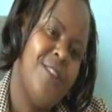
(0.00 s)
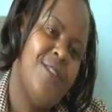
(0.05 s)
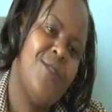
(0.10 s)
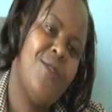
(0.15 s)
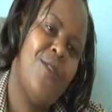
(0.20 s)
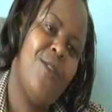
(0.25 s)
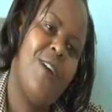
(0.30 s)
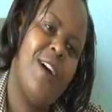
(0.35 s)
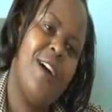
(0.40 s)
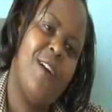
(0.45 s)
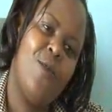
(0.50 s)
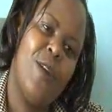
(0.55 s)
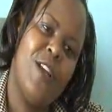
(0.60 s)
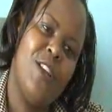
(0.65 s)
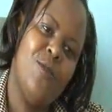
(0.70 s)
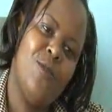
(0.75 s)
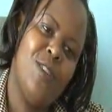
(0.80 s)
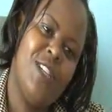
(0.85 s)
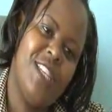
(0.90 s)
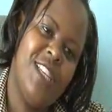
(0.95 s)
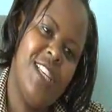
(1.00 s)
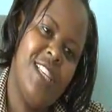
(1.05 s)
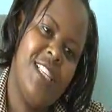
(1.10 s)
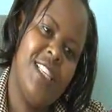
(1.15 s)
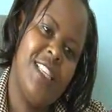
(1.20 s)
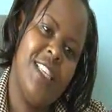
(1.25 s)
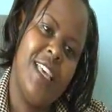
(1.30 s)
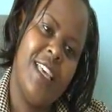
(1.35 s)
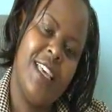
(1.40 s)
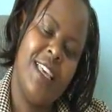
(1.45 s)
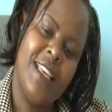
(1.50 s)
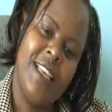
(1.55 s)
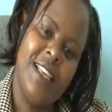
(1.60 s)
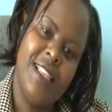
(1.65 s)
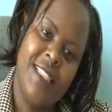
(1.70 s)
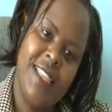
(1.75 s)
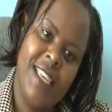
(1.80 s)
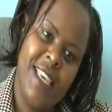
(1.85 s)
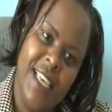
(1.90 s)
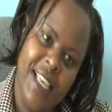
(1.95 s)
So when you teach the
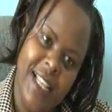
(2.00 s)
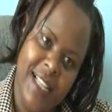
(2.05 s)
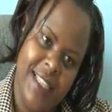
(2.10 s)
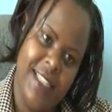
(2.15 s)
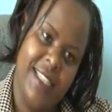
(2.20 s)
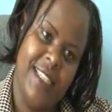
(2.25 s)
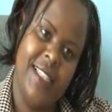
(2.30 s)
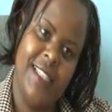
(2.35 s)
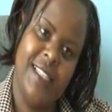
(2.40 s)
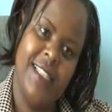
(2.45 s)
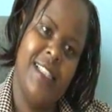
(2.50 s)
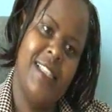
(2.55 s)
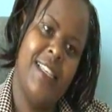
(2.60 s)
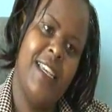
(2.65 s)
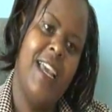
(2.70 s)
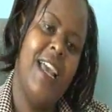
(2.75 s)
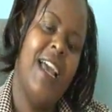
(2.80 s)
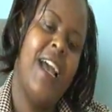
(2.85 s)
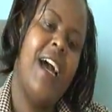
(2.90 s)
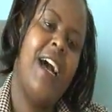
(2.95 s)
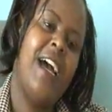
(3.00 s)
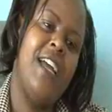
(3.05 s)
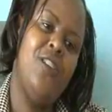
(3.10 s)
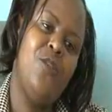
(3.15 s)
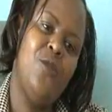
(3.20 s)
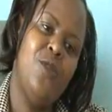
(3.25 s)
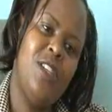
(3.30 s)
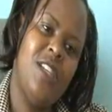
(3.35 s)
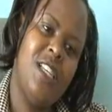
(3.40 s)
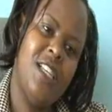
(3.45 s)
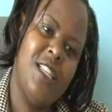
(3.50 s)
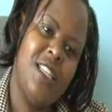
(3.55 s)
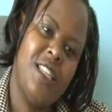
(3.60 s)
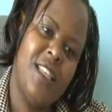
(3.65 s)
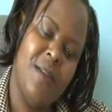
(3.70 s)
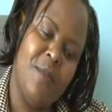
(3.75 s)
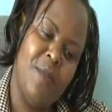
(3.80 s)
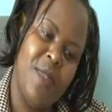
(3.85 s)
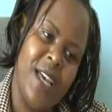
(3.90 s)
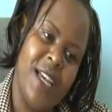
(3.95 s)
skills and you teach
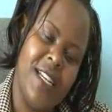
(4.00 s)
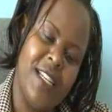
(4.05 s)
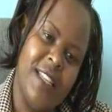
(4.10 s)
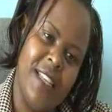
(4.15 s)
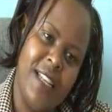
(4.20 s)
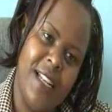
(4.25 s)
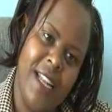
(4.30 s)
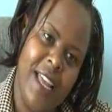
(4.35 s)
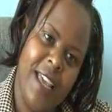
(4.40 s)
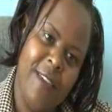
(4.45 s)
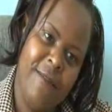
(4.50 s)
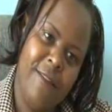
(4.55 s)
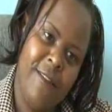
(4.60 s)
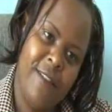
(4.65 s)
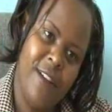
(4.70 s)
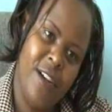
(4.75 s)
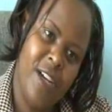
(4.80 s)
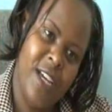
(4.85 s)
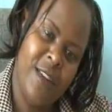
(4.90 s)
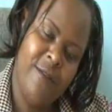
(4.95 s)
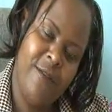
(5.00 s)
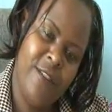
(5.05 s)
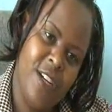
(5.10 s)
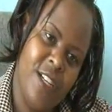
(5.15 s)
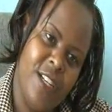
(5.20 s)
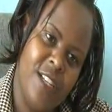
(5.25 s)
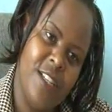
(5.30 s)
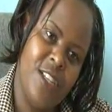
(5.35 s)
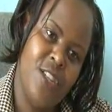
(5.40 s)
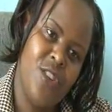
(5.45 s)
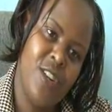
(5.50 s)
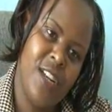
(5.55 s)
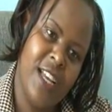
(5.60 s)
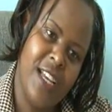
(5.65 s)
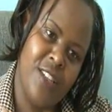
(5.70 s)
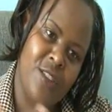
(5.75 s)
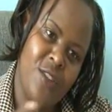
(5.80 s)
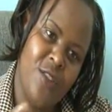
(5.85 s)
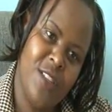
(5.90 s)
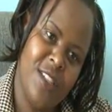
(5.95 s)
them that the life, every decision
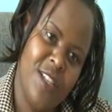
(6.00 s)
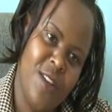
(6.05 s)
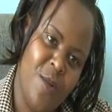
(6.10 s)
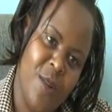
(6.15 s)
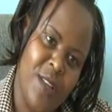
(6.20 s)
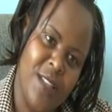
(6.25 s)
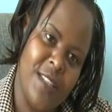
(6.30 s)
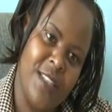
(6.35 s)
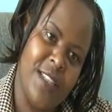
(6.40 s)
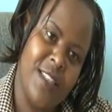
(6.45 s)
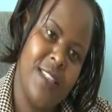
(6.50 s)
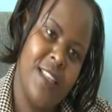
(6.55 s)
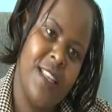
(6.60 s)
has consequences,